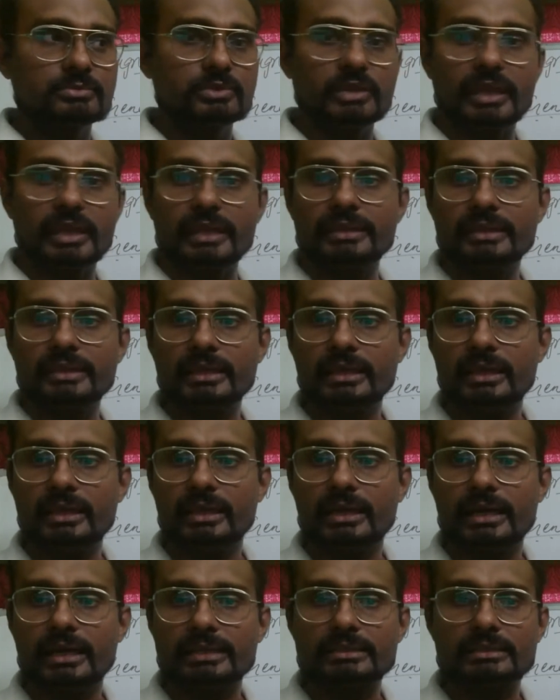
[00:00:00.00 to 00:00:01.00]
any
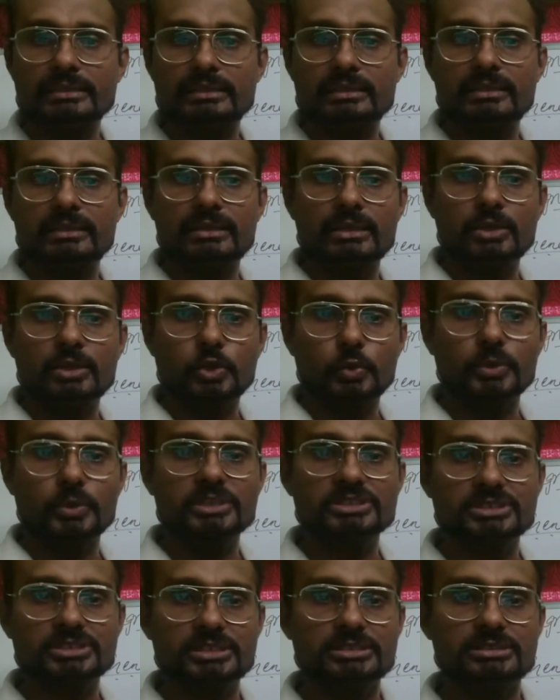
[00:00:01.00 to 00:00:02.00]
other
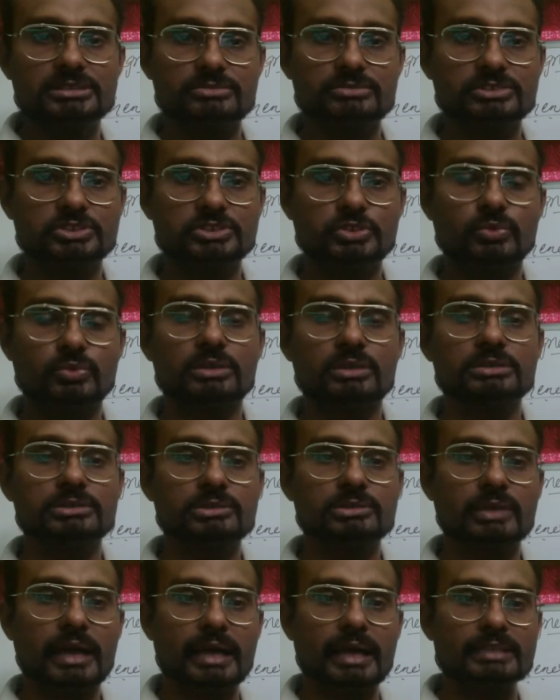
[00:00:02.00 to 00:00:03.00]
questions which you want
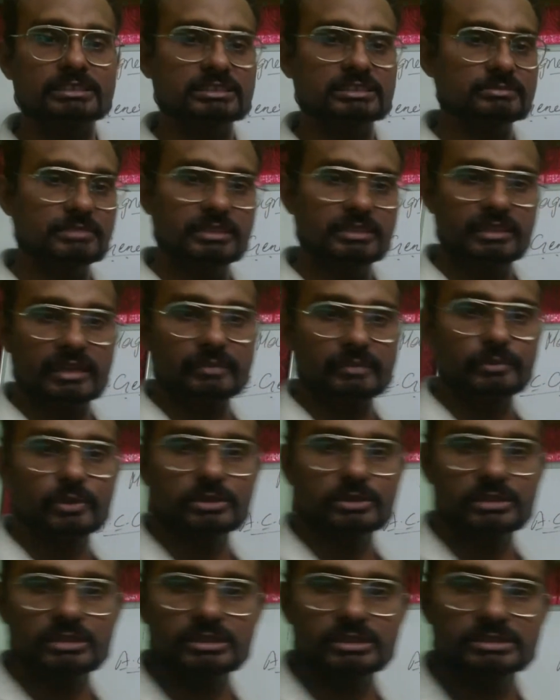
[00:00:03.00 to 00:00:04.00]
to ask me
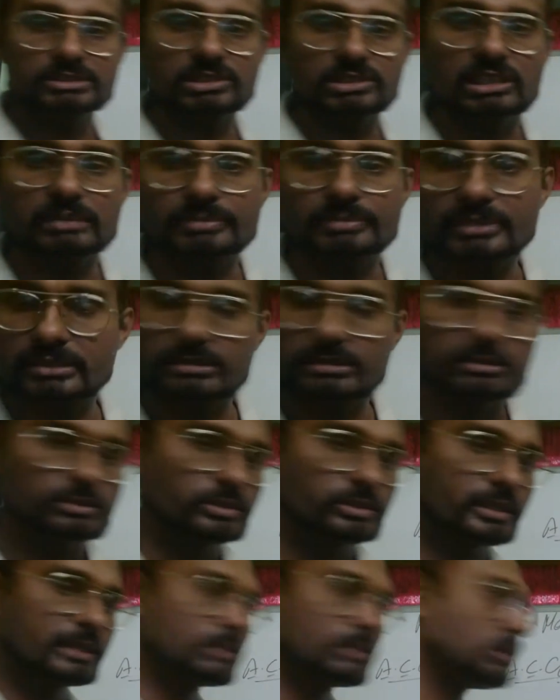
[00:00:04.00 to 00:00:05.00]
about this topic,
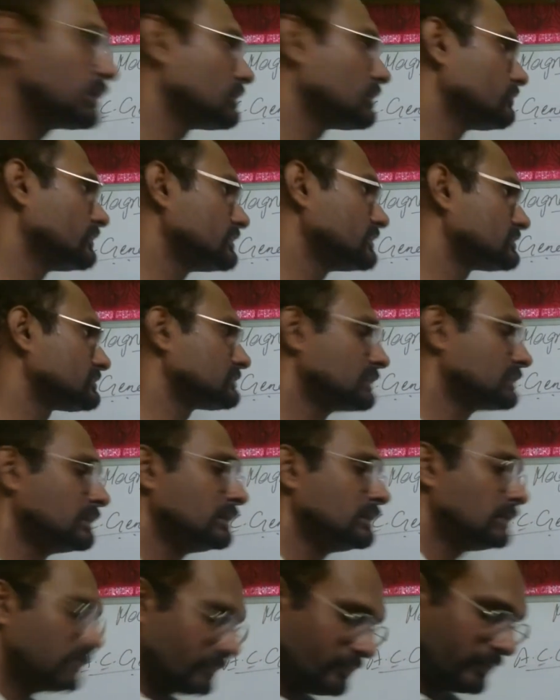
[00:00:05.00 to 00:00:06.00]
you can always
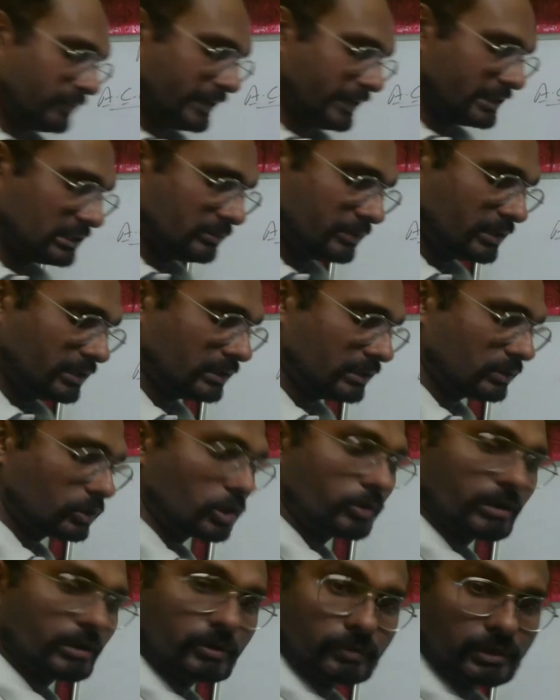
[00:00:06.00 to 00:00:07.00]
find me
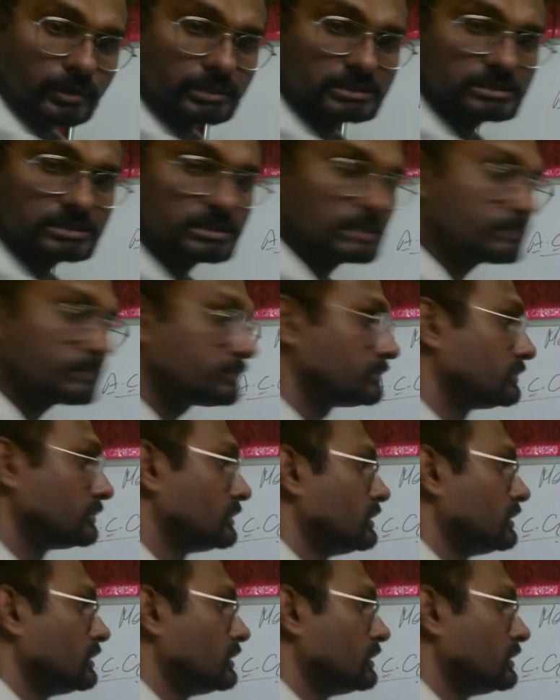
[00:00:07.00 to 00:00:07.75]
over WhatsApp